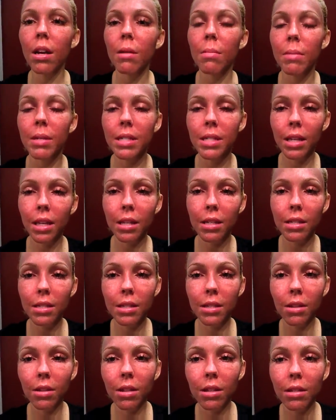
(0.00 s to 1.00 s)
My skin
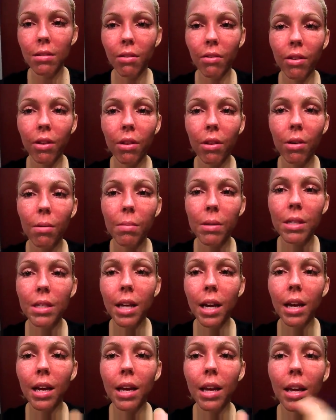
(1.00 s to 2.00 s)
still does feel a little bit
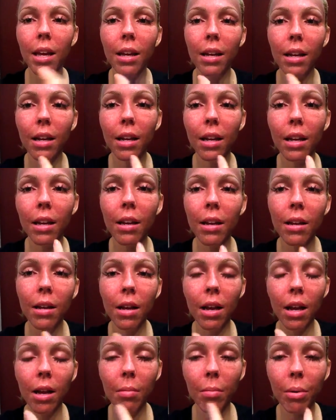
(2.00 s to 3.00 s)
tight, and I
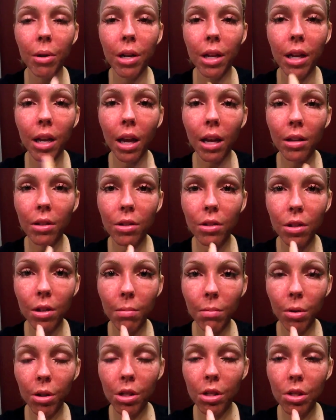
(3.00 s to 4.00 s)
am putting extra
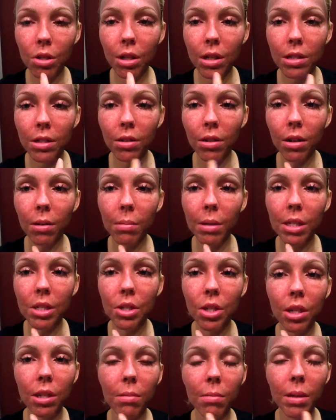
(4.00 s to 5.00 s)
moisturizer on my
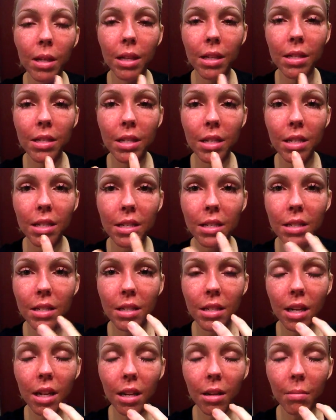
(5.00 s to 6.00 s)
chin because it
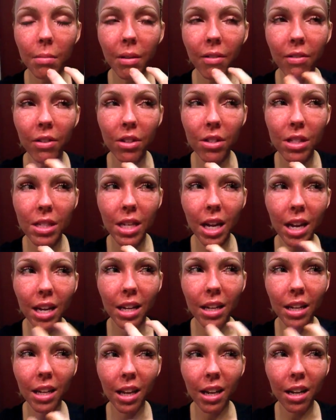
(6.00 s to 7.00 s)
is, it feels tight
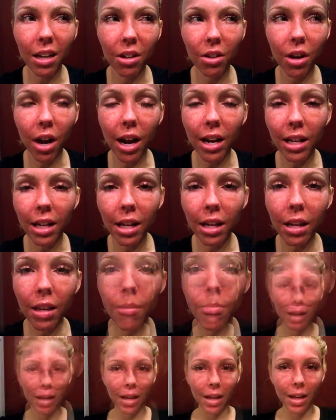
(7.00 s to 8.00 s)
and kind of cracky.
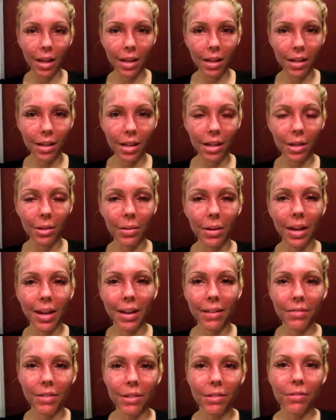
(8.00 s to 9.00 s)
And here we
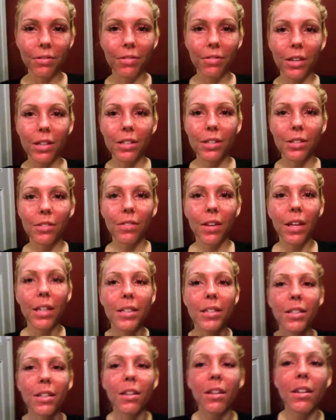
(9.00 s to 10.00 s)
have a fresh
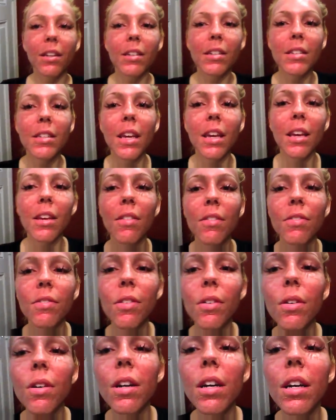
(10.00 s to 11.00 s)
face on day
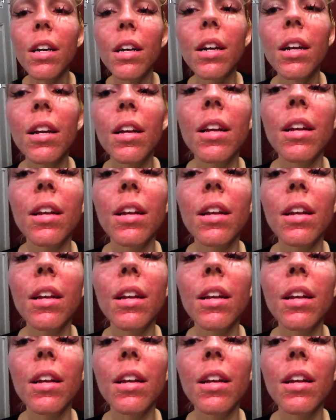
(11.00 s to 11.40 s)
4.